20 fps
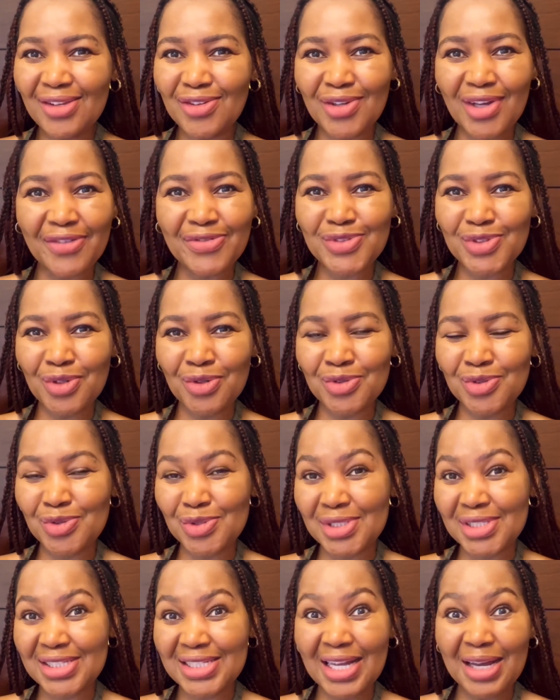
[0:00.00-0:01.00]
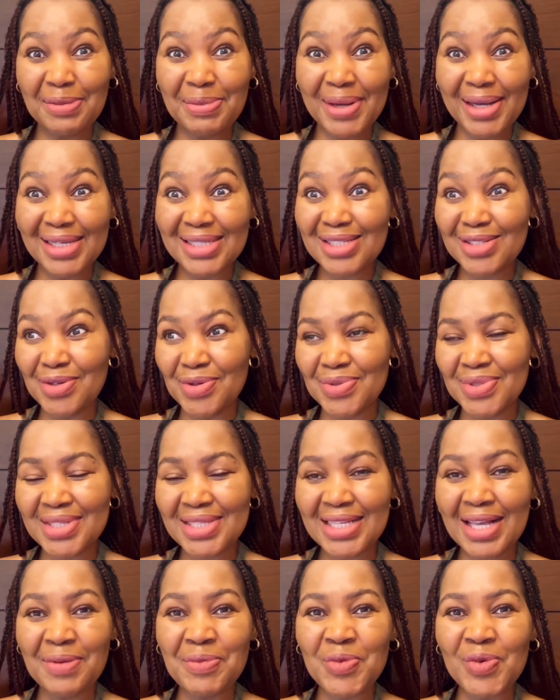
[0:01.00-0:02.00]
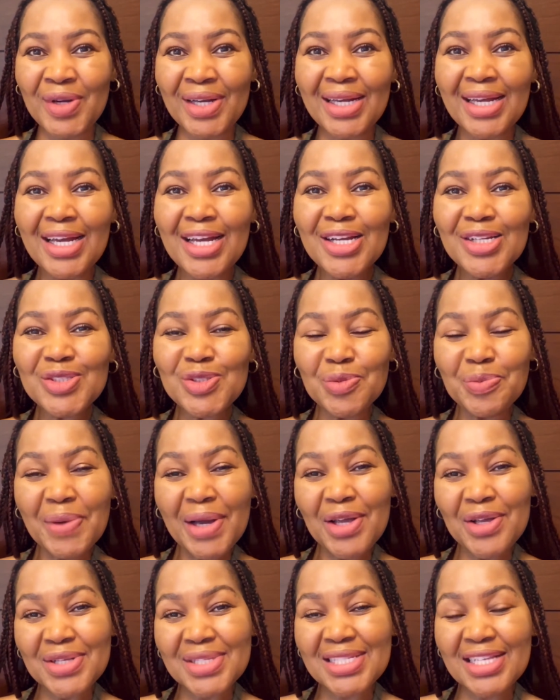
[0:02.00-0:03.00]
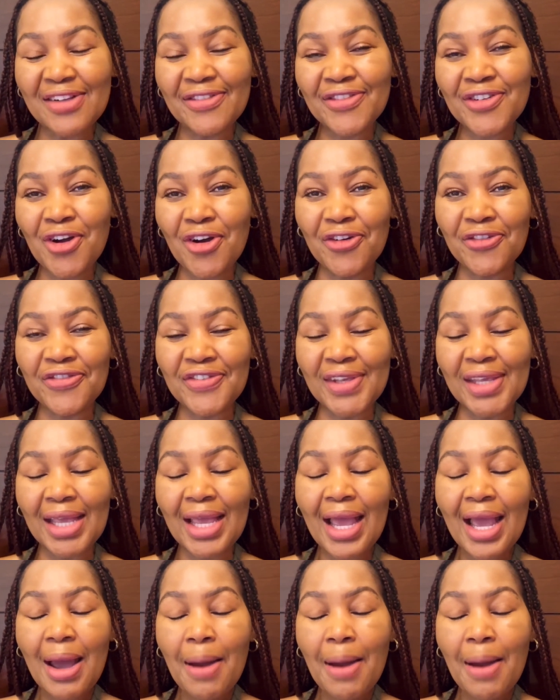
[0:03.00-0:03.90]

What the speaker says: You have to go to Starbucks, go somewhere to buy yourself coffee.